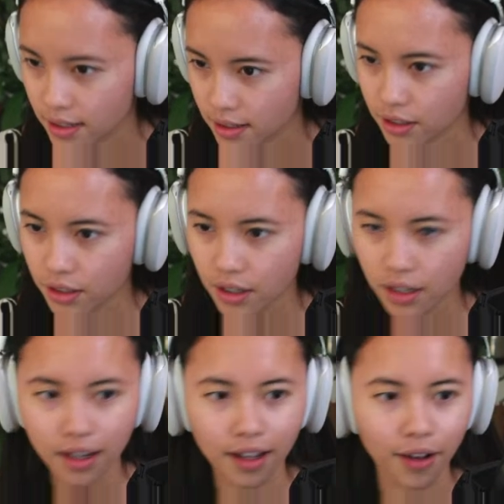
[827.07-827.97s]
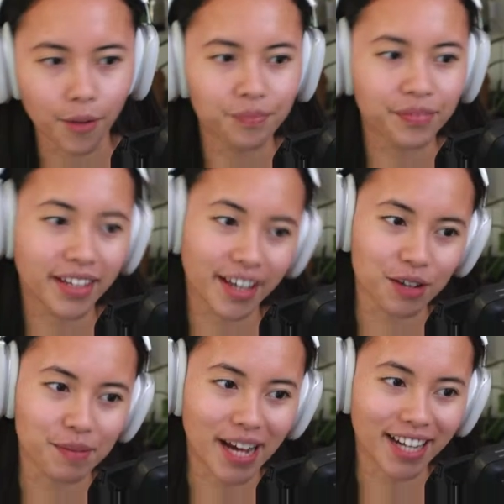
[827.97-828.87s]
so.
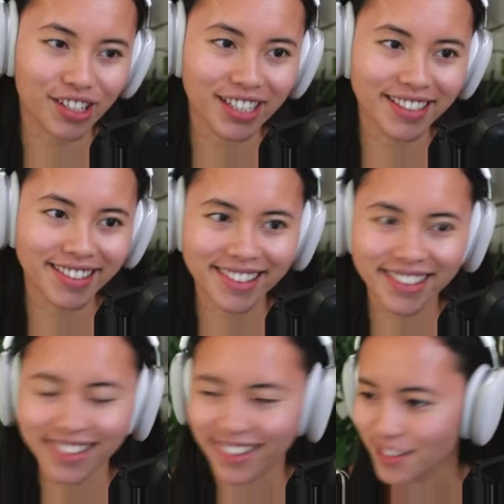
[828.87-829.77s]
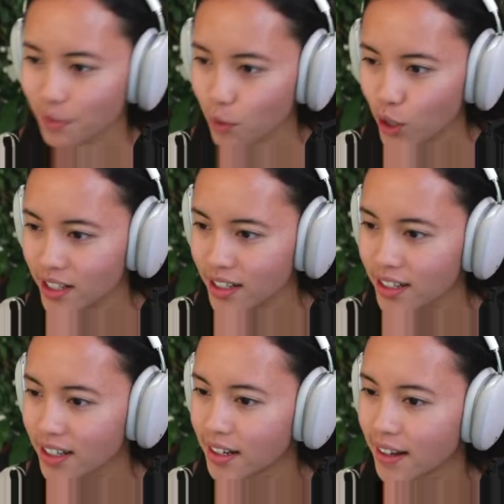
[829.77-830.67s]
GitHub Actions is one.
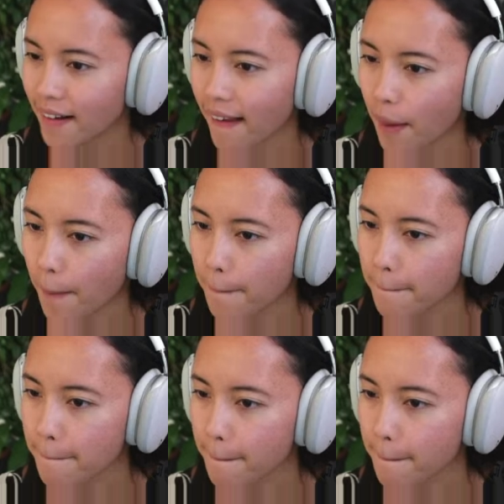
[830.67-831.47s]
And